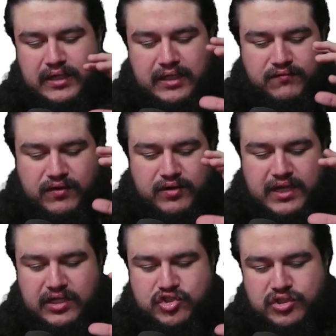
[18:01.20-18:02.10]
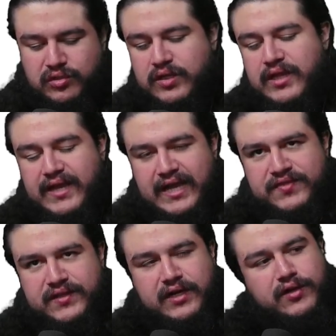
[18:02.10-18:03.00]
variation, and
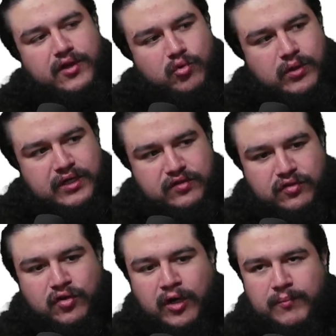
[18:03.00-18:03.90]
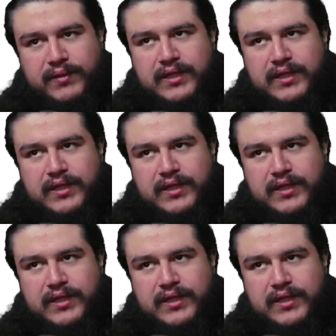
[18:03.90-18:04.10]
then another one at the top,